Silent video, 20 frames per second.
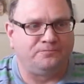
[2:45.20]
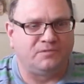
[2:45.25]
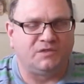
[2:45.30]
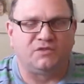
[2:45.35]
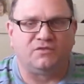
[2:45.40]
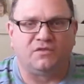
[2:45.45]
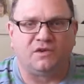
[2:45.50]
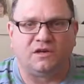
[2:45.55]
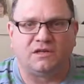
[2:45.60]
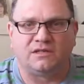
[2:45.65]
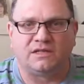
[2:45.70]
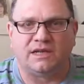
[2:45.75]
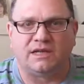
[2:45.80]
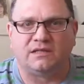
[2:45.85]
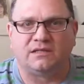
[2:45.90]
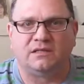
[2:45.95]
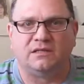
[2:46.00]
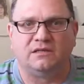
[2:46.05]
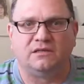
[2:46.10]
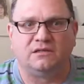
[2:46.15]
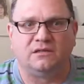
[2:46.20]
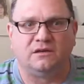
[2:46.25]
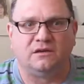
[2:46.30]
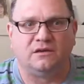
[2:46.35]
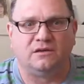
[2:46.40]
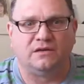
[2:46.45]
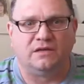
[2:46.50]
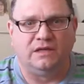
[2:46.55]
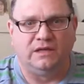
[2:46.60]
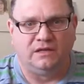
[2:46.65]
As far as that's
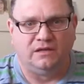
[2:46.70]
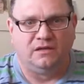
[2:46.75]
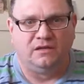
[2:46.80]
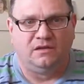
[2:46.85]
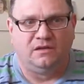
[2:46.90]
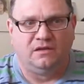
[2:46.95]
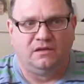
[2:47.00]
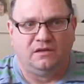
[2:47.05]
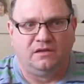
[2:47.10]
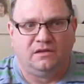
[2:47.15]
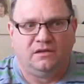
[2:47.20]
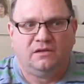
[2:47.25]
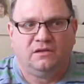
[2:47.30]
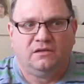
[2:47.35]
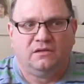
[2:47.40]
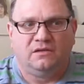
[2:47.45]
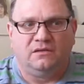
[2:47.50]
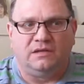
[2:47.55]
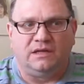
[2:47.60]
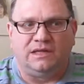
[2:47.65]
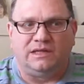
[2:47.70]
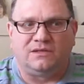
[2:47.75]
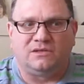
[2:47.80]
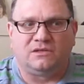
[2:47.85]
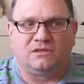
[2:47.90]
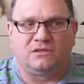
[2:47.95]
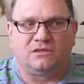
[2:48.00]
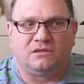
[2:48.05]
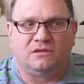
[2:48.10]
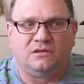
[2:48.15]
concerned,
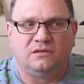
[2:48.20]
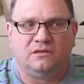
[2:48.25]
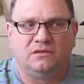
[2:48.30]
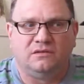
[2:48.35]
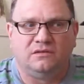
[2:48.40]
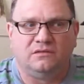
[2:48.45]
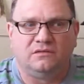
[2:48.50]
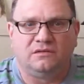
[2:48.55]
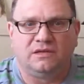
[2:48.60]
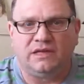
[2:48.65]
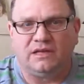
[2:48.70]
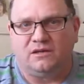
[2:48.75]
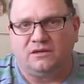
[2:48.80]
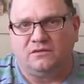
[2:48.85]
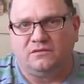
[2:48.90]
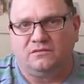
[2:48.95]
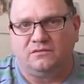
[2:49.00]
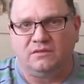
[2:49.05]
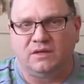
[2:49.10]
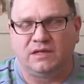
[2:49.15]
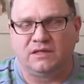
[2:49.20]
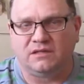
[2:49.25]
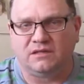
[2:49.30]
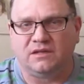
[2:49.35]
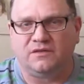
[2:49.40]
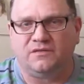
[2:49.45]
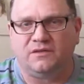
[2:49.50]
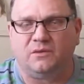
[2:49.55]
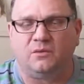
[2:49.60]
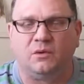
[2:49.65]
it's, it's
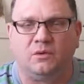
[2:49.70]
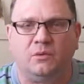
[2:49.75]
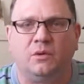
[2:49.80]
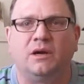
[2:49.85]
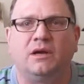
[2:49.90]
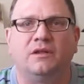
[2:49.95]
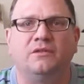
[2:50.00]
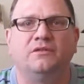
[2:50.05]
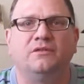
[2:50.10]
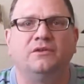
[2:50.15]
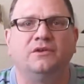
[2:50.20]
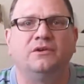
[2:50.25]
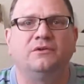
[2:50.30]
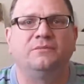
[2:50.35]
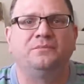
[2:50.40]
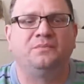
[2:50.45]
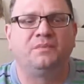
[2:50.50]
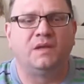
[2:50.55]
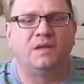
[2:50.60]
stuff that we're working through.